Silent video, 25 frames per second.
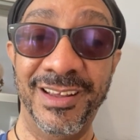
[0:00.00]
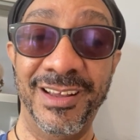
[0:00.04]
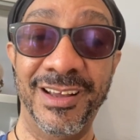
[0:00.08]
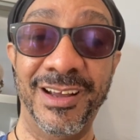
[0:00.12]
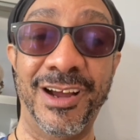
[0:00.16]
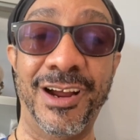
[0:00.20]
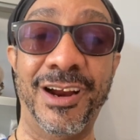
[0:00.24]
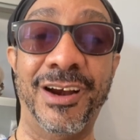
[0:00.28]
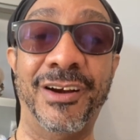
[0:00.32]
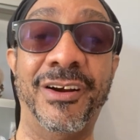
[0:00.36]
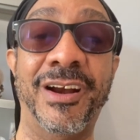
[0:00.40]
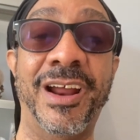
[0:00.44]

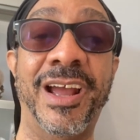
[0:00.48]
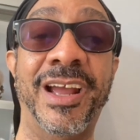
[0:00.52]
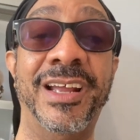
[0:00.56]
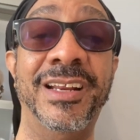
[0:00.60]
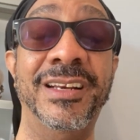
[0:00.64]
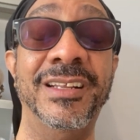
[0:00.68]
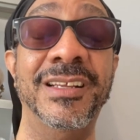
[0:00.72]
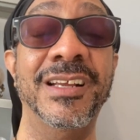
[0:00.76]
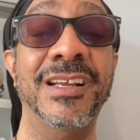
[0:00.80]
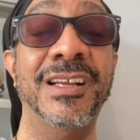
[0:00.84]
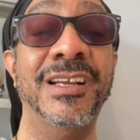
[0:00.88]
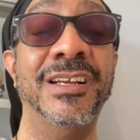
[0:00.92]
all
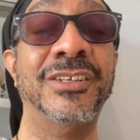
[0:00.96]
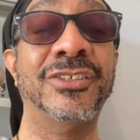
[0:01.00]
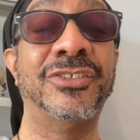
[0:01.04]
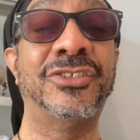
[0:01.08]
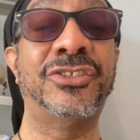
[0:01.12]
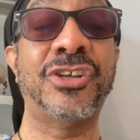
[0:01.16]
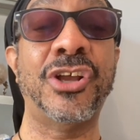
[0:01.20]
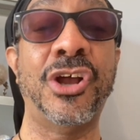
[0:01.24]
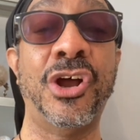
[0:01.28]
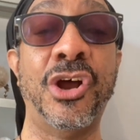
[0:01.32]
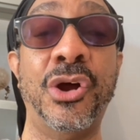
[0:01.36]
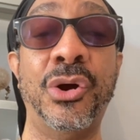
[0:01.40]
right?
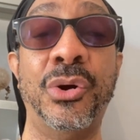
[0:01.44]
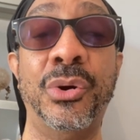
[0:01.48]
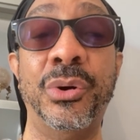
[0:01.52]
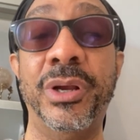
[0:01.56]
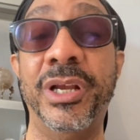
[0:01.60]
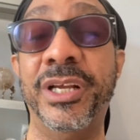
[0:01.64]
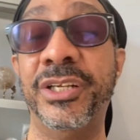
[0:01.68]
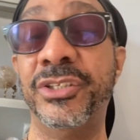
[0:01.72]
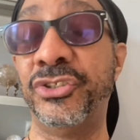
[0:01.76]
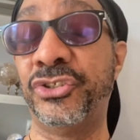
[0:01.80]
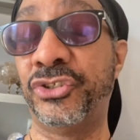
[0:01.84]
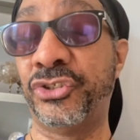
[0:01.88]
So
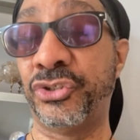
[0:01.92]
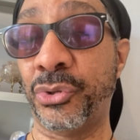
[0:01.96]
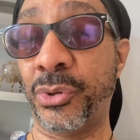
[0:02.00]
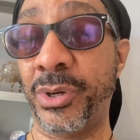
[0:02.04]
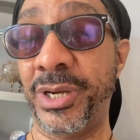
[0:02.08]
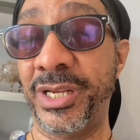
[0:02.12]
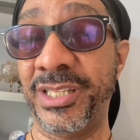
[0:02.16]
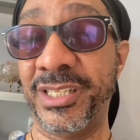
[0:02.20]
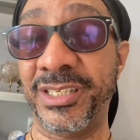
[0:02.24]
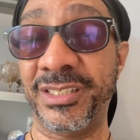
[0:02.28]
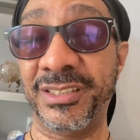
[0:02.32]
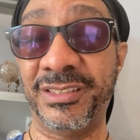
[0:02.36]

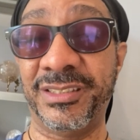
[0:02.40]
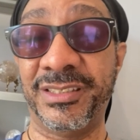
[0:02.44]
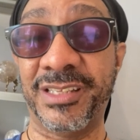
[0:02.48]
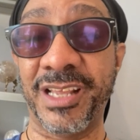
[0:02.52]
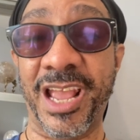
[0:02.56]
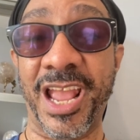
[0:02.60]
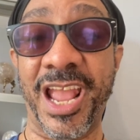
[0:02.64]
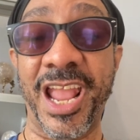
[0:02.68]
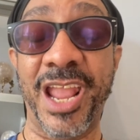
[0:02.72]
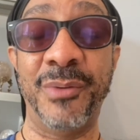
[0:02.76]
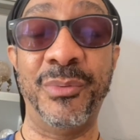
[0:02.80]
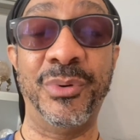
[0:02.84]
enjoy this
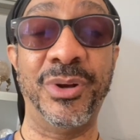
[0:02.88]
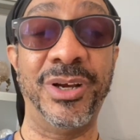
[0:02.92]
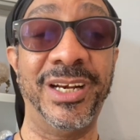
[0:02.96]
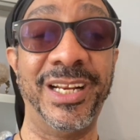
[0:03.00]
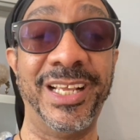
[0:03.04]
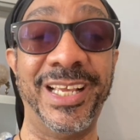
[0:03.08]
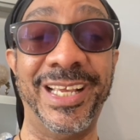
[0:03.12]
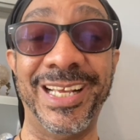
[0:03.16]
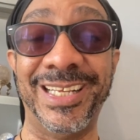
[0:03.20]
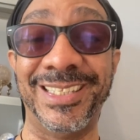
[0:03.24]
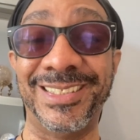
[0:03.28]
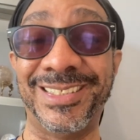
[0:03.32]
day. We're going to
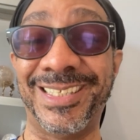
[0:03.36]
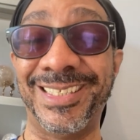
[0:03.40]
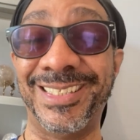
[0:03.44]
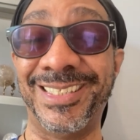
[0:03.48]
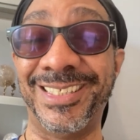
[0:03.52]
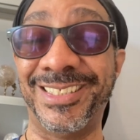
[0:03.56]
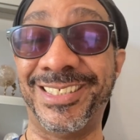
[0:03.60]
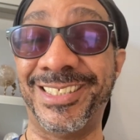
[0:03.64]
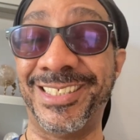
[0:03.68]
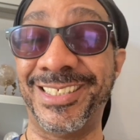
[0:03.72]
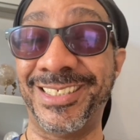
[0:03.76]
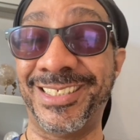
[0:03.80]
get to
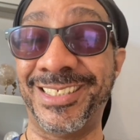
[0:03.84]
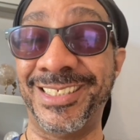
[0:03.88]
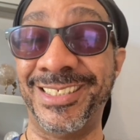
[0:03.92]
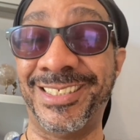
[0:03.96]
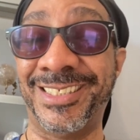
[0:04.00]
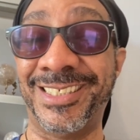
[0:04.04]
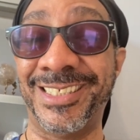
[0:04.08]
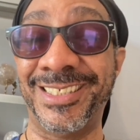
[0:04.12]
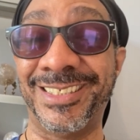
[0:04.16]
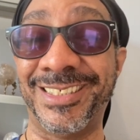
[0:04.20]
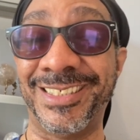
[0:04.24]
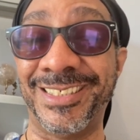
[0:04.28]
the
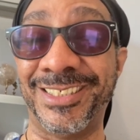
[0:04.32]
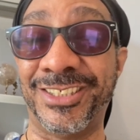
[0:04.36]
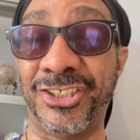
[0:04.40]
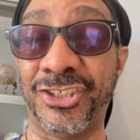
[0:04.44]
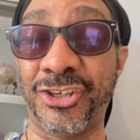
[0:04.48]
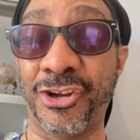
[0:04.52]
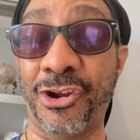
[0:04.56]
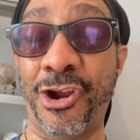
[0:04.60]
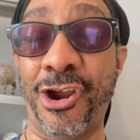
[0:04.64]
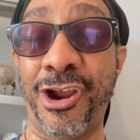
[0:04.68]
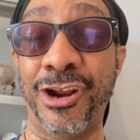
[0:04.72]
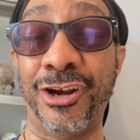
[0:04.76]
chizzy
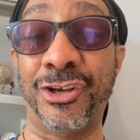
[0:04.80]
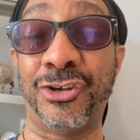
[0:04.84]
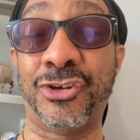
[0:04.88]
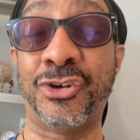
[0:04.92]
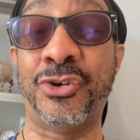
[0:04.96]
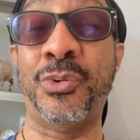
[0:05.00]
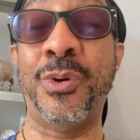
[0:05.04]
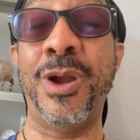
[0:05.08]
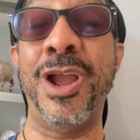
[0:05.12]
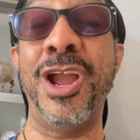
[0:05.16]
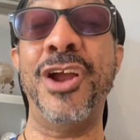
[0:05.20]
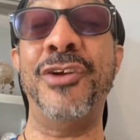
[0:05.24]
chart.
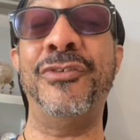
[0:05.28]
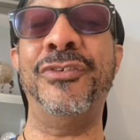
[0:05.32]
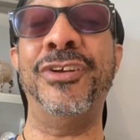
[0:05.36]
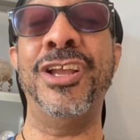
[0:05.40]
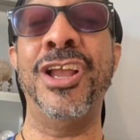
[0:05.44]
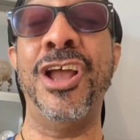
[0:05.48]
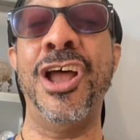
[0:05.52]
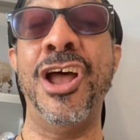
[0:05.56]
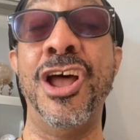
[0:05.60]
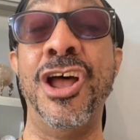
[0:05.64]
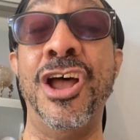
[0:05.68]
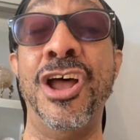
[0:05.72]

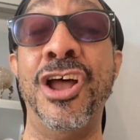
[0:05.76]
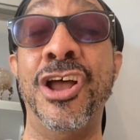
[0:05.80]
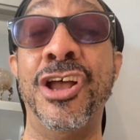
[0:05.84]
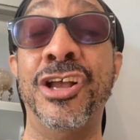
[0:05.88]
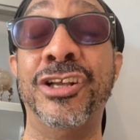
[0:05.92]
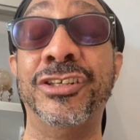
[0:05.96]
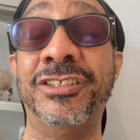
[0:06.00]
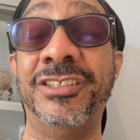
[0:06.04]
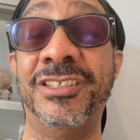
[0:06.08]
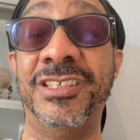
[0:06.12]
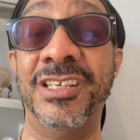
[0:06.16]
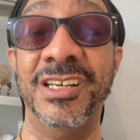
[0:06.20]

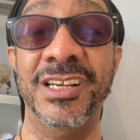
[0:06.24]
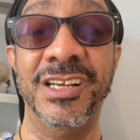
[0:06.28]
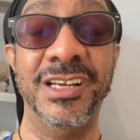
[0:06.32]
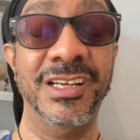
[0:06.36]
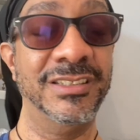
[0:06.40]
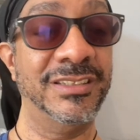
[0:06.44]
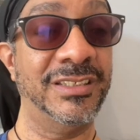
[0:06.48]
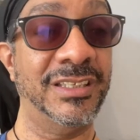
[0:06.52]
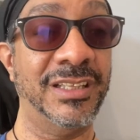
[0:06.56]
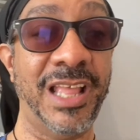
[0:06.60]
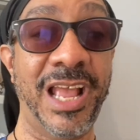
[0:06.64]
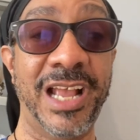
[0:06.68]
Aquarius,
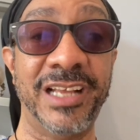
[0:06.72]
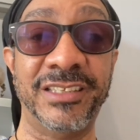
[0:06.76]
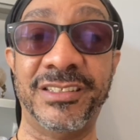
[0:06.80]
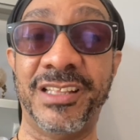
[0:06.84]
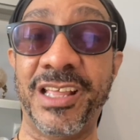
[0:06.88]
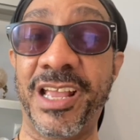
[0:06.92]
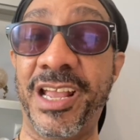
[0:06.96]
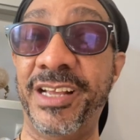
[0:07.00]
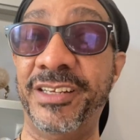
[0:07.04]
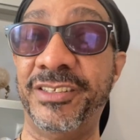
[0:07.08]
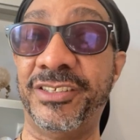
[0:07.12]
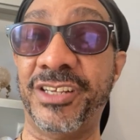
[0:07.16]
it's the last
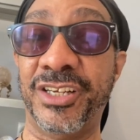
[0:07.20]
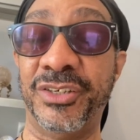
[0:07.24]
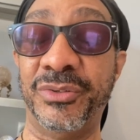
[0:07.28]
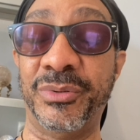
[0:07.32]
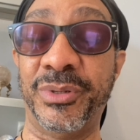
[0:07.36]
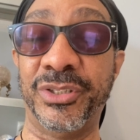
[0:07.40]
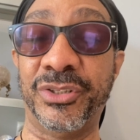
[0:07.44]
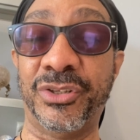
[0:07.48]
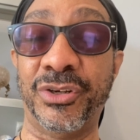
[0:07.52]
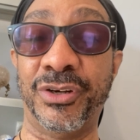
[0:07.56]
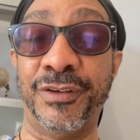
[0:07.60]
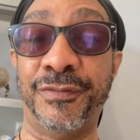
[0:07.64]
day,
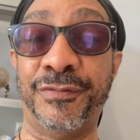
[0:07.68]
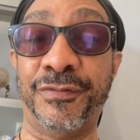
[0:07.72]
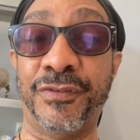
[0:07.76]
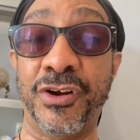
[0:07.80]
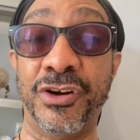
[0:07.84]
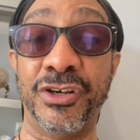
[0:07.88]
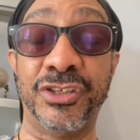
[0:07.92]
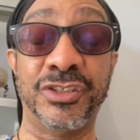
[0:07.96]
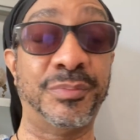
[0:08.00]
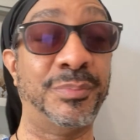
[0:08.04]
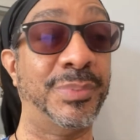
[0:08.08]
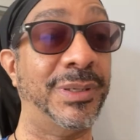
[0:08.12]
January
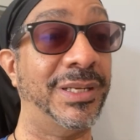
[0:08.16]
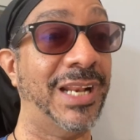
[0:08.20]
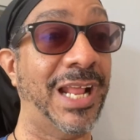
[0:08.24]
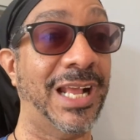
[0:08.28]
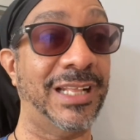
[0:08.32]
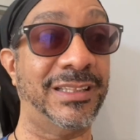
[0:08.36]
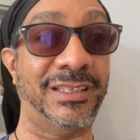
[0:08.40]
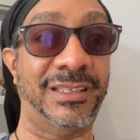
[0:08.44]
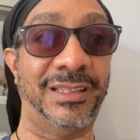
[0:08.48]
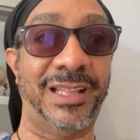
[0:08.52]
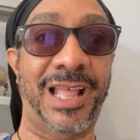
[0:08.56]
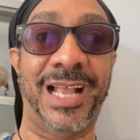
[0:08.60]
31st, but
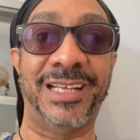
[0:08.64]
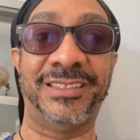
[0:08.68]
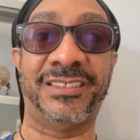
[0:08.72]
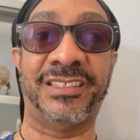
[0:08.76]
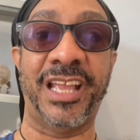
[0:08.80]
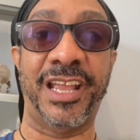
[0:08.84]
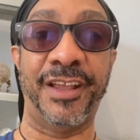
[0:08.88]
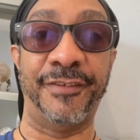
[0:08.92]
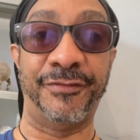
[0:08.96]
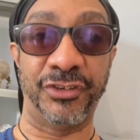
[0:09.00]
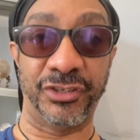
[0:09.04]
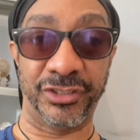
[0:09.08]
not the last
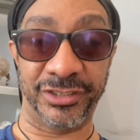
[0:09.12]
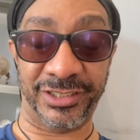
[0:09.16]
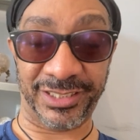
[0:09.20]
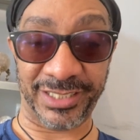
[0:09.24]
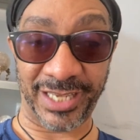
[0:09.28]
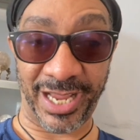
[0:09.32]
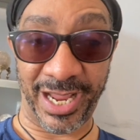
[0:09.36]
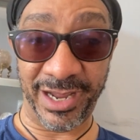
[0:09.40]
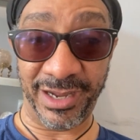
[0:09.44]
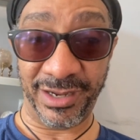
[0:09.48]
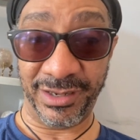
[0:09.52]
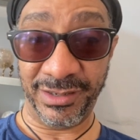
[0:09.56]
day of your
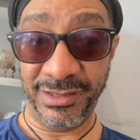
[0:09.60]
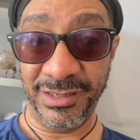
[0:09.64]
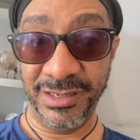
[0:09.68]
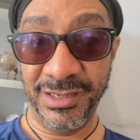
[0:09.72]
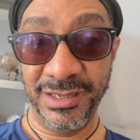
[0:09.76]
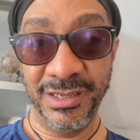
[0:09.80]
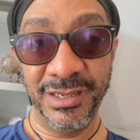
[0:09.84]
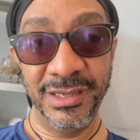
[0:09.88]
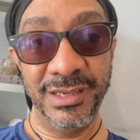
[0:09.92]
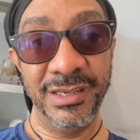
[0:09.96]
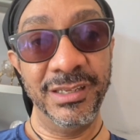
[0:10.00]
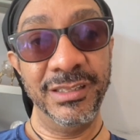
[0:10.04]
sale.
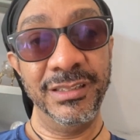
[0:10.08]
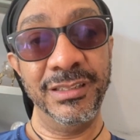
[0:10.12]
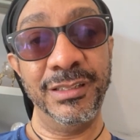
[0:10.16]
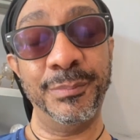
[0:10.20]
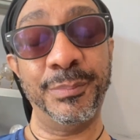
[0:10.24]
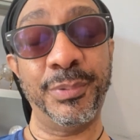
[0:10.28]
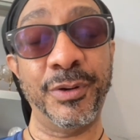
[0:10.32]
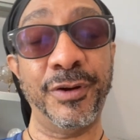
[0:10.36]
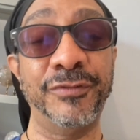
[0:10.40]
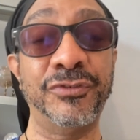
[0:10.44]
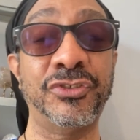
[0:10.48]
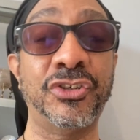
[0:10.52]
The
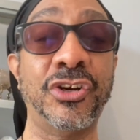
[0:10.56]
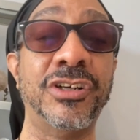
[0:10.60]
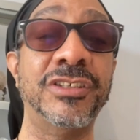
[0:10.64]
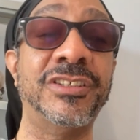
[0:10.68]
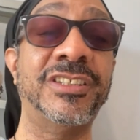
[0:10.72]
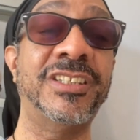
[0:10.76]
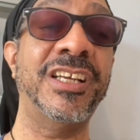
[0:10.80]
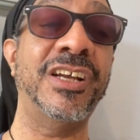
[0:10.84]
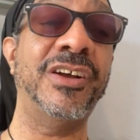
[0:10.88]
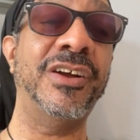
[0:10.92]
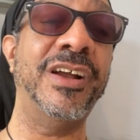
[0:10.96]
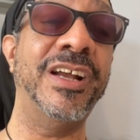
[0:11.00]
birth chart
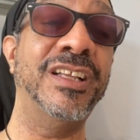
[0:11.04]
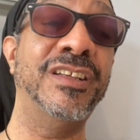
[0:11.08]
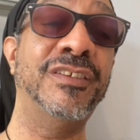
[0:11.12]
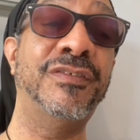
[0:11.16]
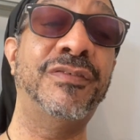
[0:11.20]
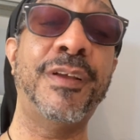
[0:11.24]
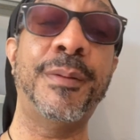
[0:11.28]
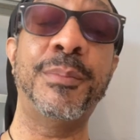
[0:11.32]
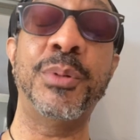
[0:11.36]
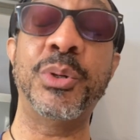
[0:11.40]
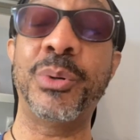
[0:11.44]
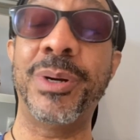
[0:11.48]
sale ends
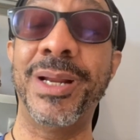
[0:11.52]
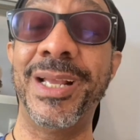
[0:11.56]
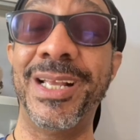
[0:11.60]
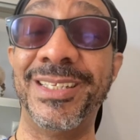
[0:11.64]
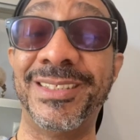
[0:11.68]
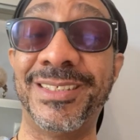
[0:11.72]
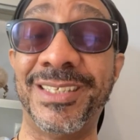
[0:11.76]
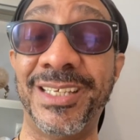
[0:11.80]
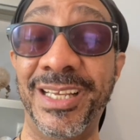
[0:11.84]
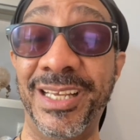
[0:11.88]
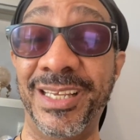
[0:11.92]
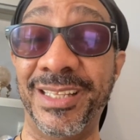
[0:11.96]
February
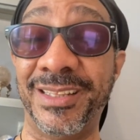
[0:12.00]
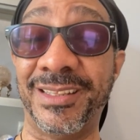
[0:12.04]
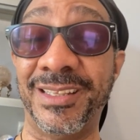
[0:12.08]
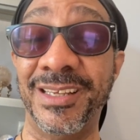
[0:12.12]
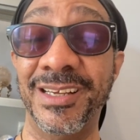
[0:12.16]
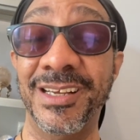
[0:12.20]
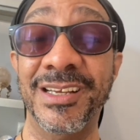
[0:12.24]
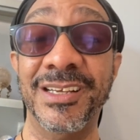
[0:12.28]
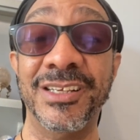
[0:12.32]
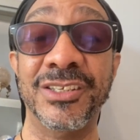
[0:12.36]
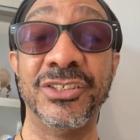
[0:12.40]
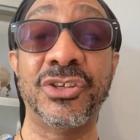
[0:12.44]
18th.
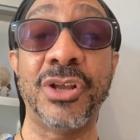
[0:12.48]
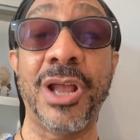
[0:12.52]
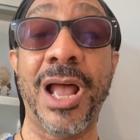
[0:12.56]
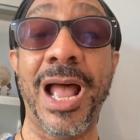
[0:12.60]
So